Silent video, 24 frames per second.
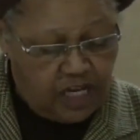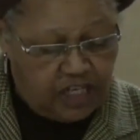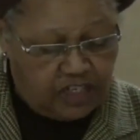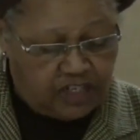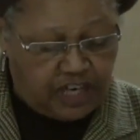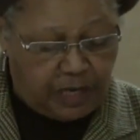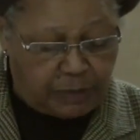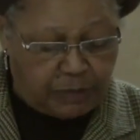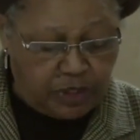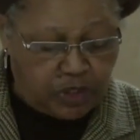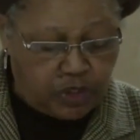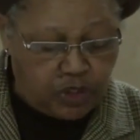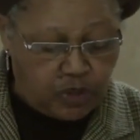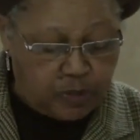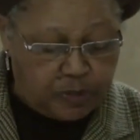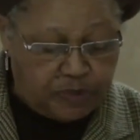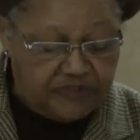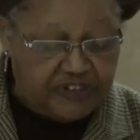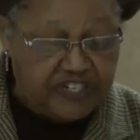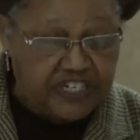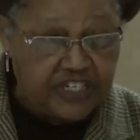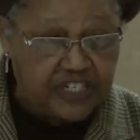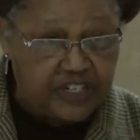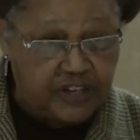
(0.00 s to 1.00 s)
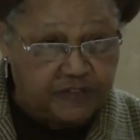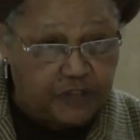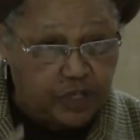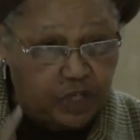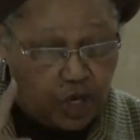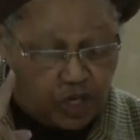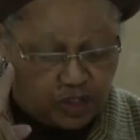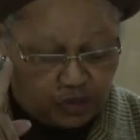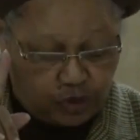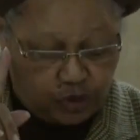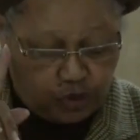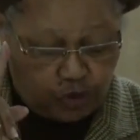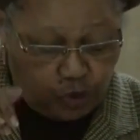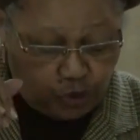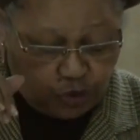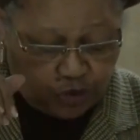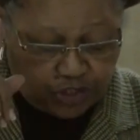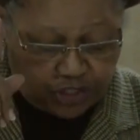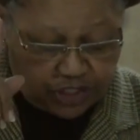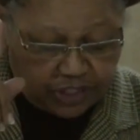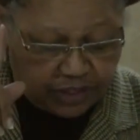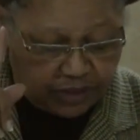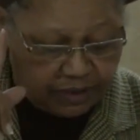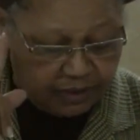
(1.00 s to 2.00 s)
subject to the provisions of the
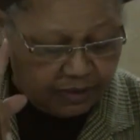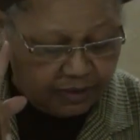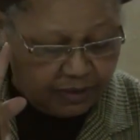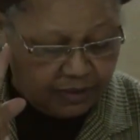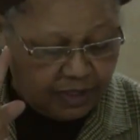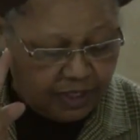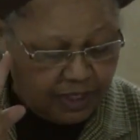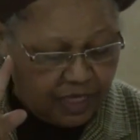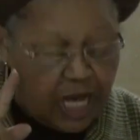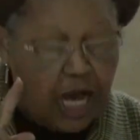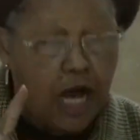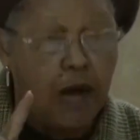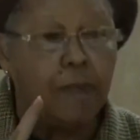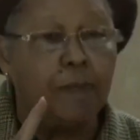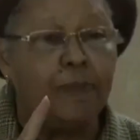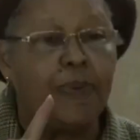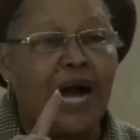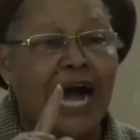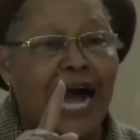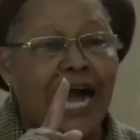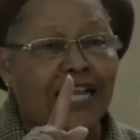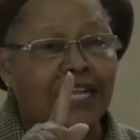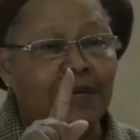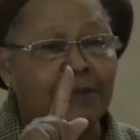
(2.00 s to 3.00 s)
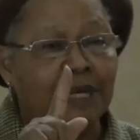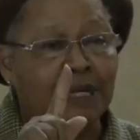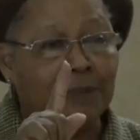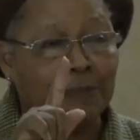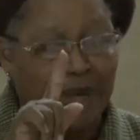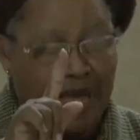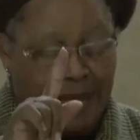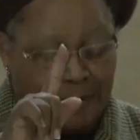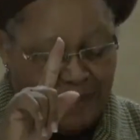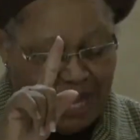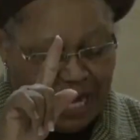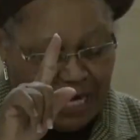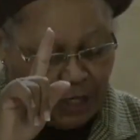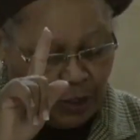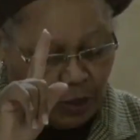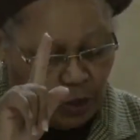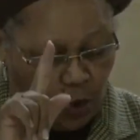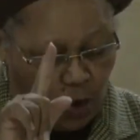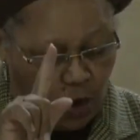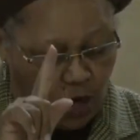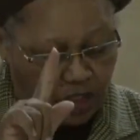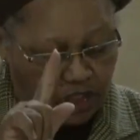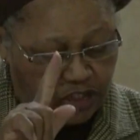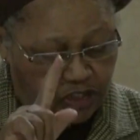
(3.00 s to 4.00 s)
Constitution, Parliament may make
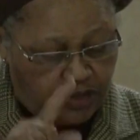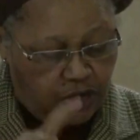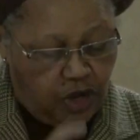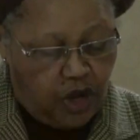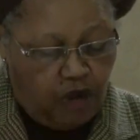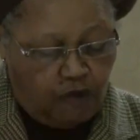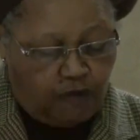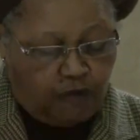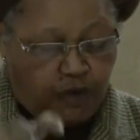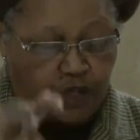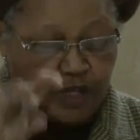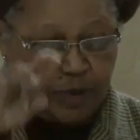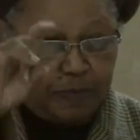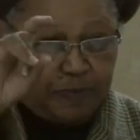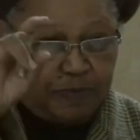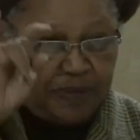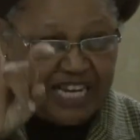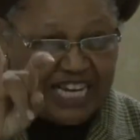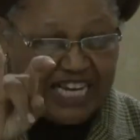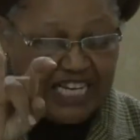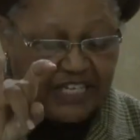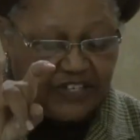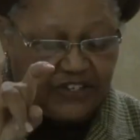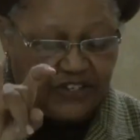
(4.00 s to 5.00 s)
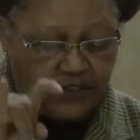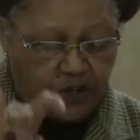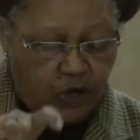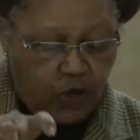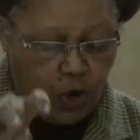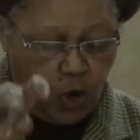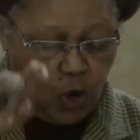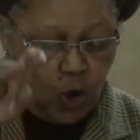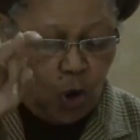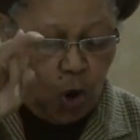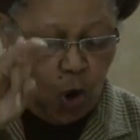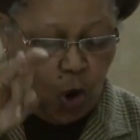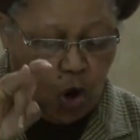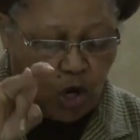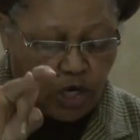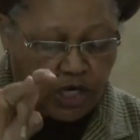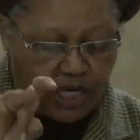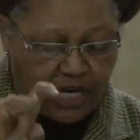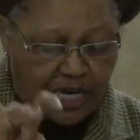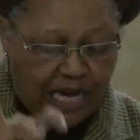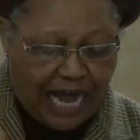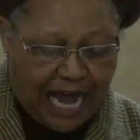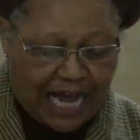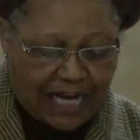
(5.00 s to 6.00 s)
laws for the peace,
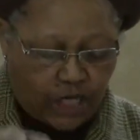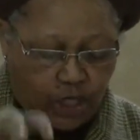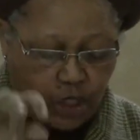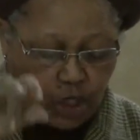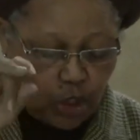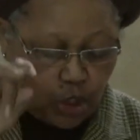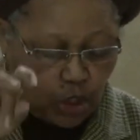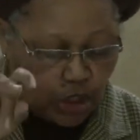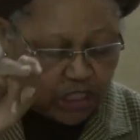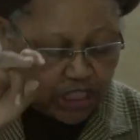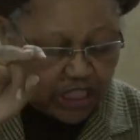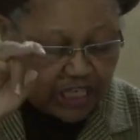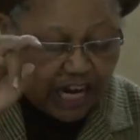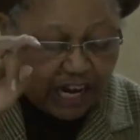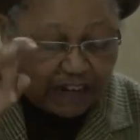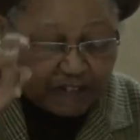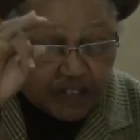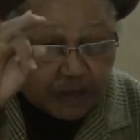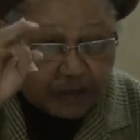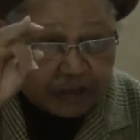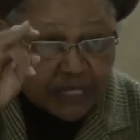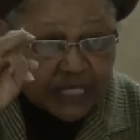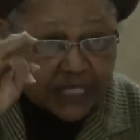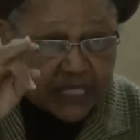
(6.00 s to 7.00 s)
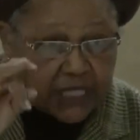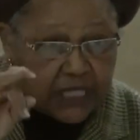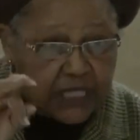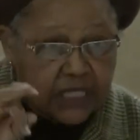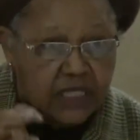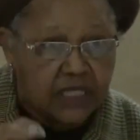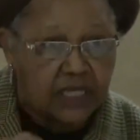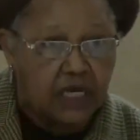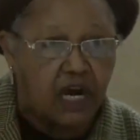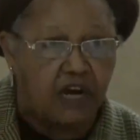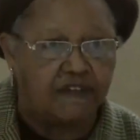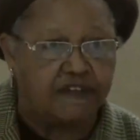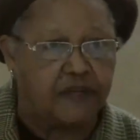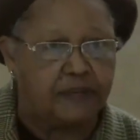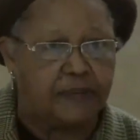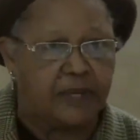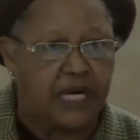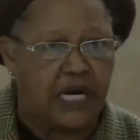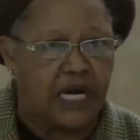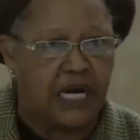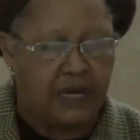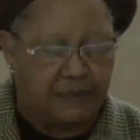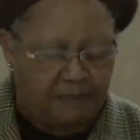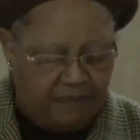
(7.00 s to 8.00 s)
order, and good government of the
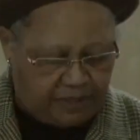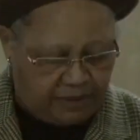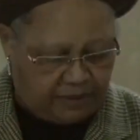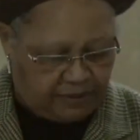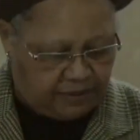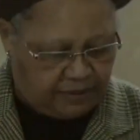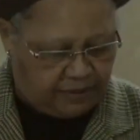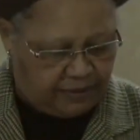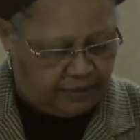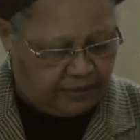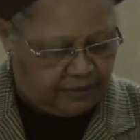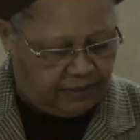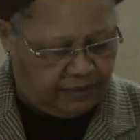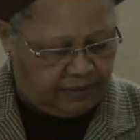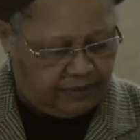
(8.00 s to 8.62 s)
Bahamas.